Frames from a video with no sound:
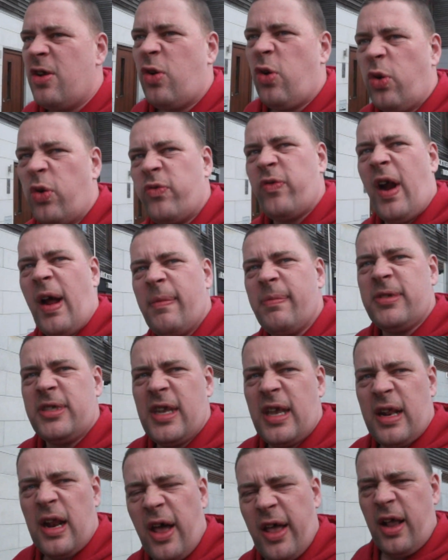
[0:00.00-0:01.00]
Gordon
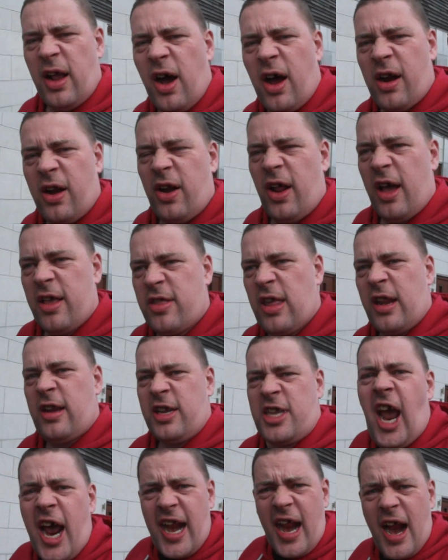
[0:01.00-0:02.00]
Ramsay, like, kind of, like, said,
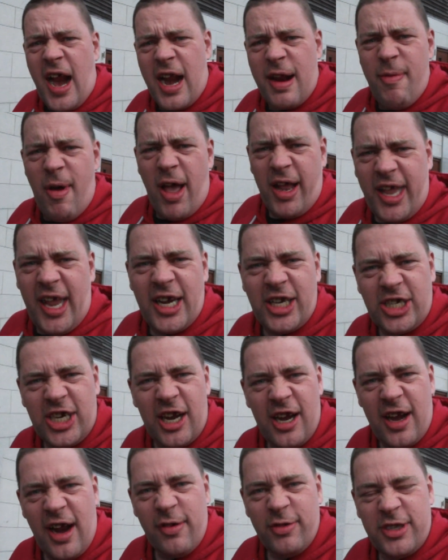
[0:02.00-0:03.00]
get out of my
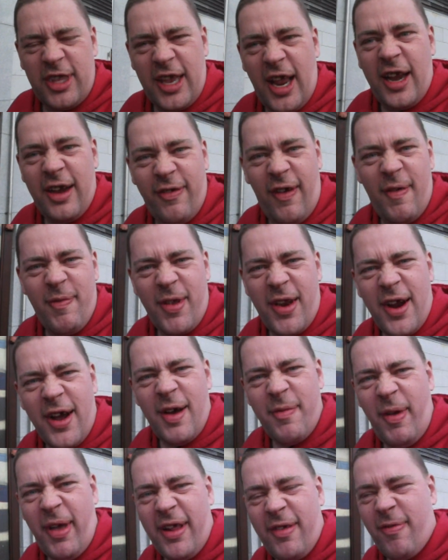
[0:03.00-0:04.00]
kitchen, and that was the end of him, you know
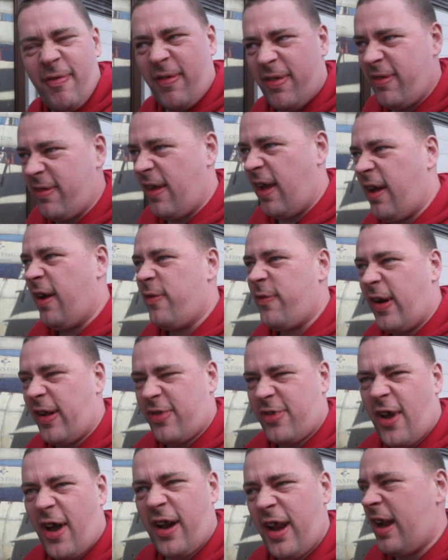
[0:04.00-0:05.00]
what I mean? And Rick
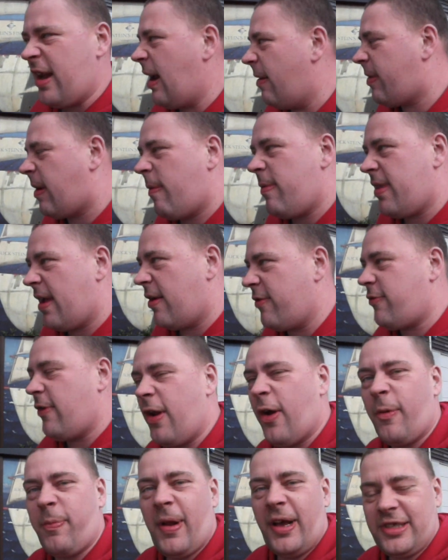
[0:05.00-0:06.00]
Stein ended up coming down to a
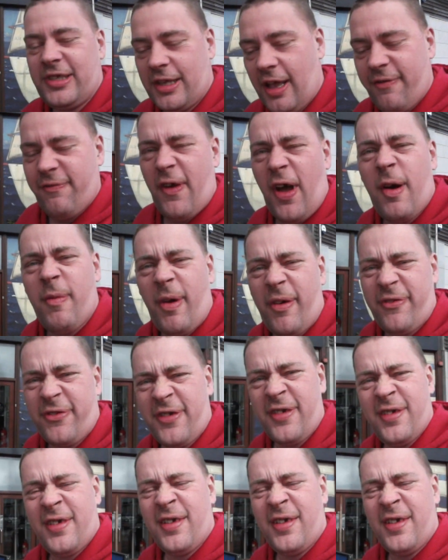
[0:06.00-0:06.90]
little place like Falmouth.